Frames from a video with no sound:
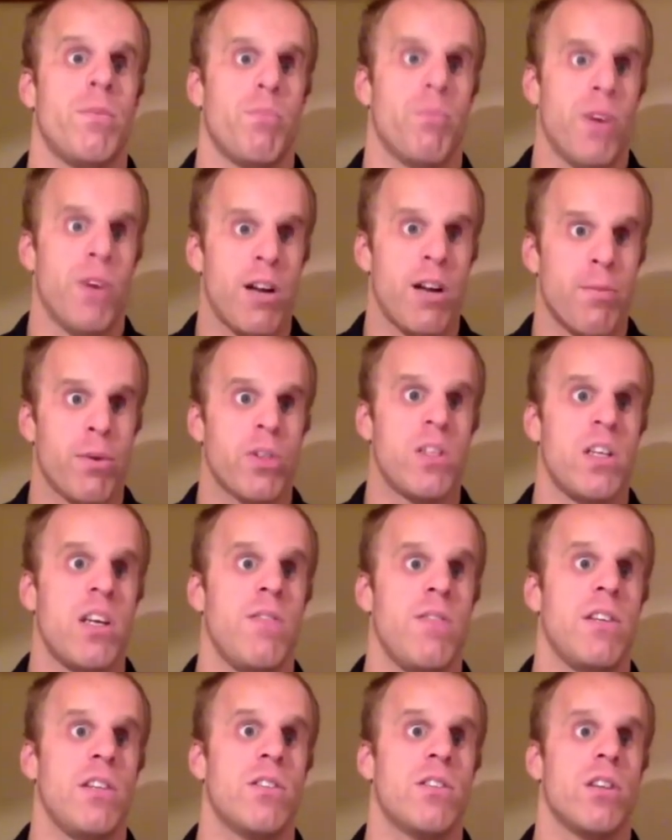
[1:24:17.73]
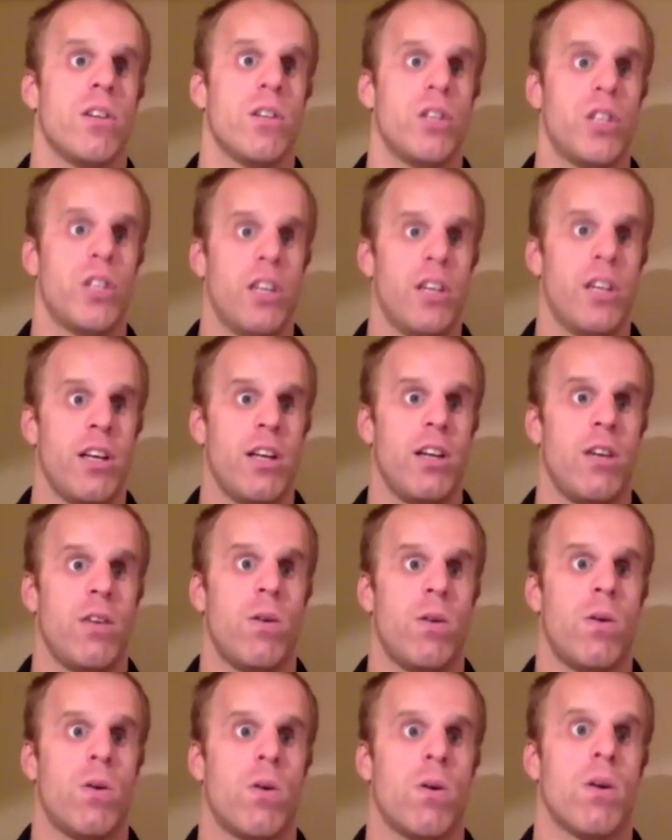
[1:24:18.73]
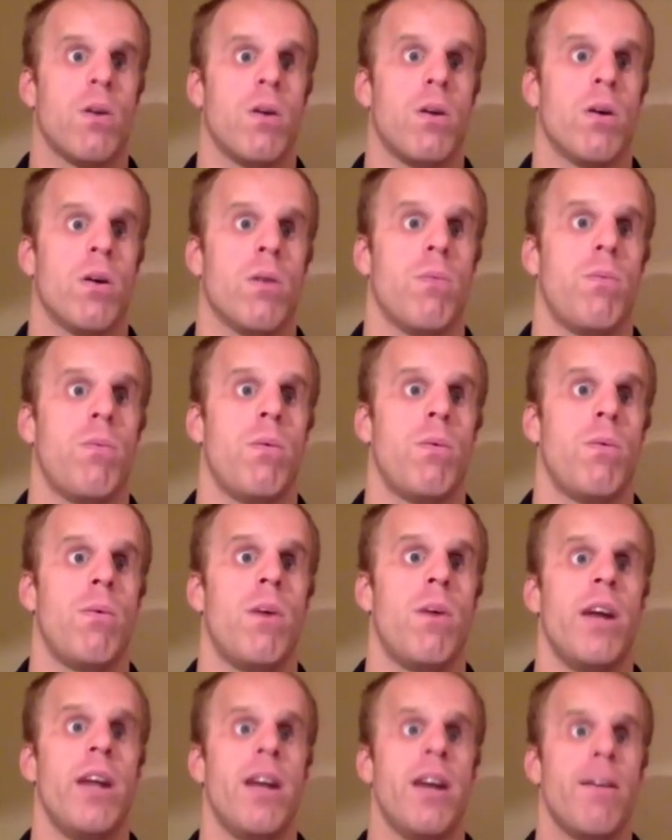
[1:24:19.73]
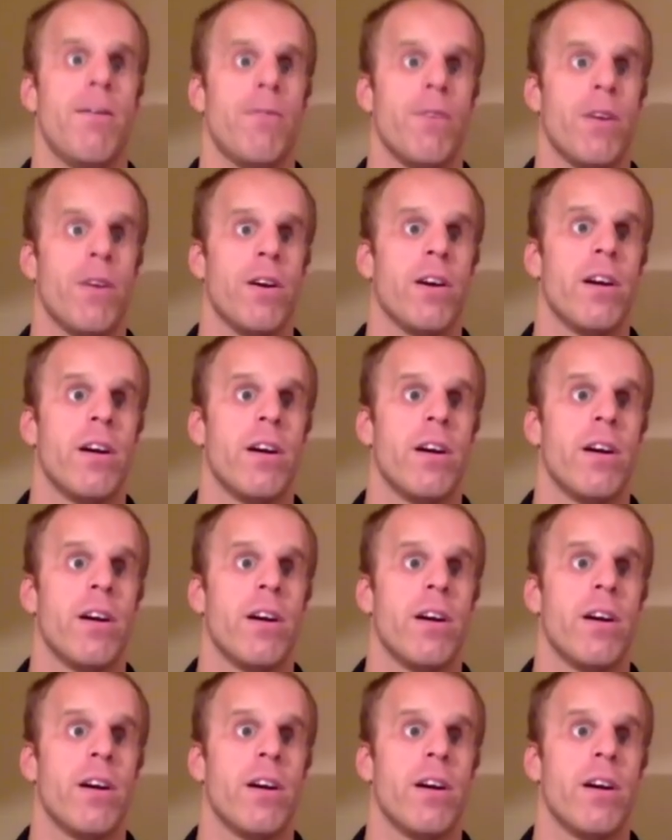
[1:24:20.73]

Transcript: rate of perceived exertion or whatever.